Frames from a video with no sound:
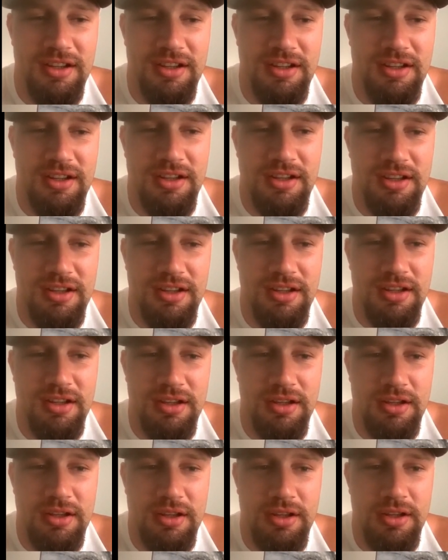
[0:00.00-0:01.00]

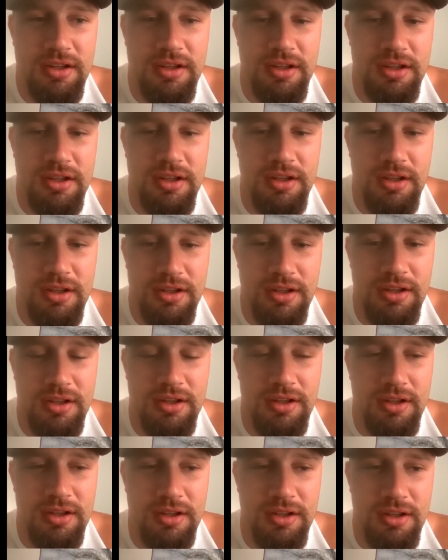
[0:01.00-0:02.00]

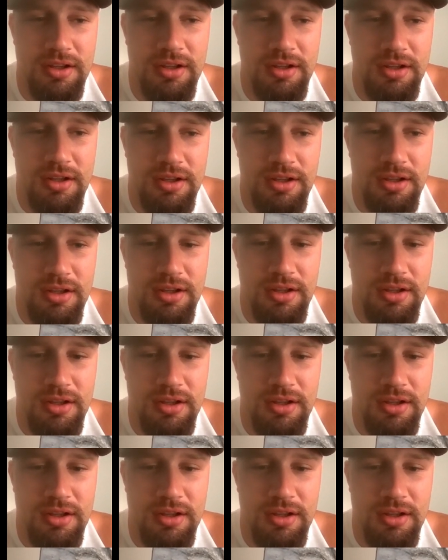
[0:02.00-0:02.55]
(silent)